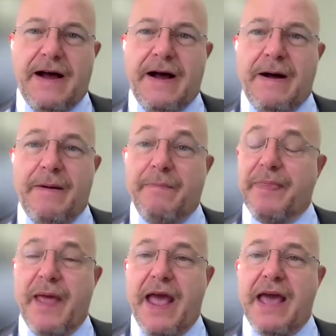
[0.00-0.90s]

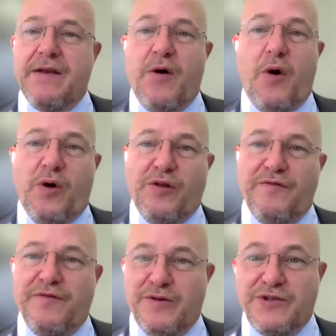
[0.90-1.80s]
And
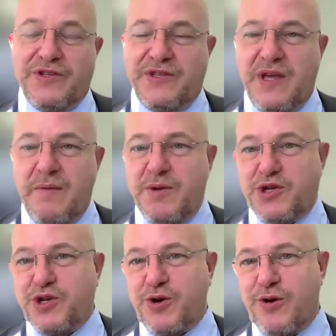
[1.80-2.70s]
all of those, as they
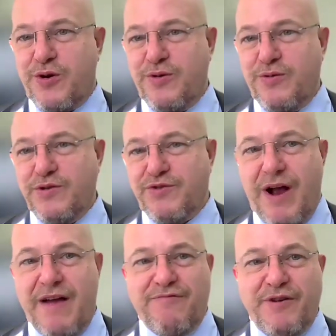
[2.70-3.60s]
mature,
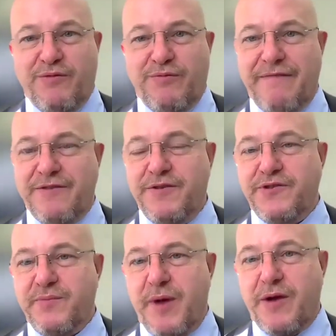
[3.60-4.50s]
drive real
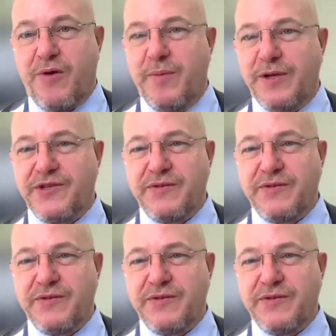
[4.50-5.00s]
revenues to Microbix.